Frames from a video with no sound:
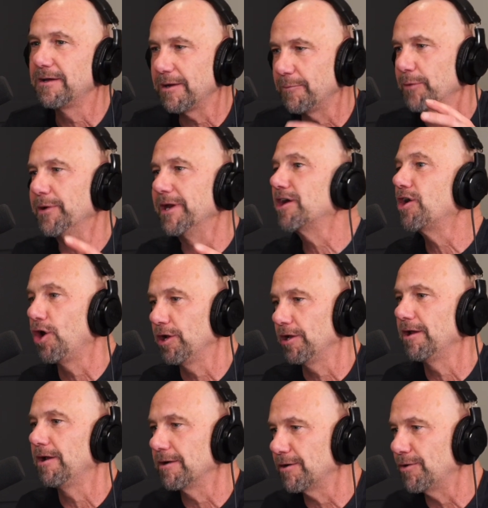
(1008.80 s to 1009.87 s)
we didn't call it
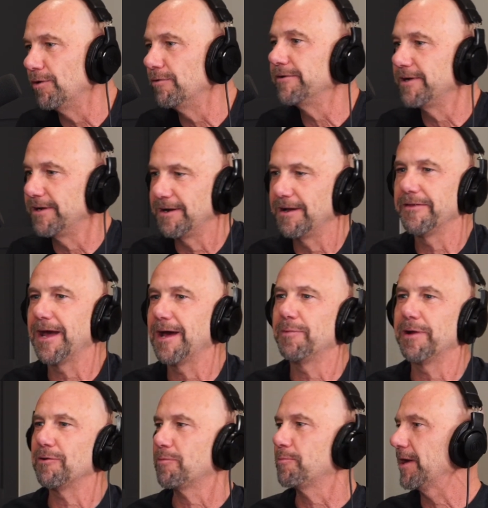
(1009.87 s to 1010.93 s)
long COVID and all that,
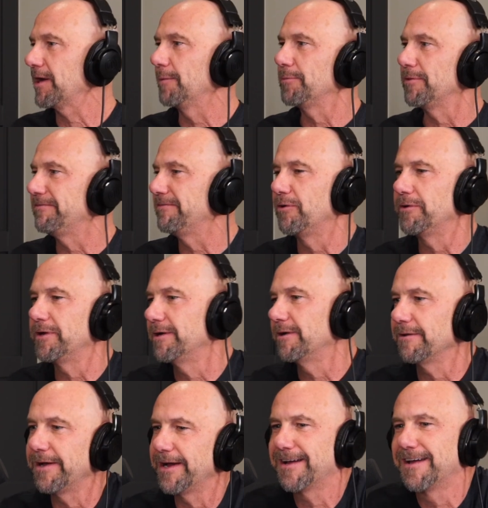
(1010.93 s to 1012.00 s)
but I was picking up the phone and
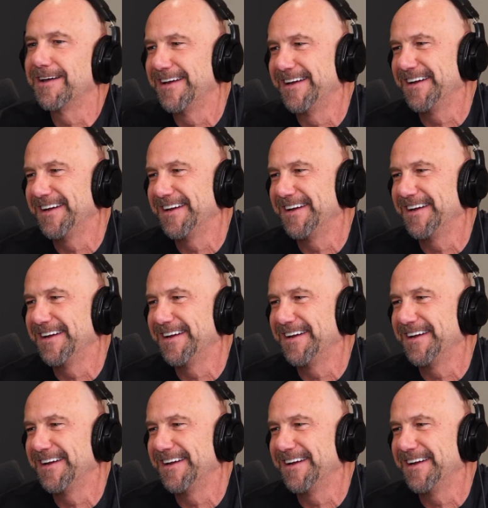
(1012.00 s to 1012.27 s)
you're like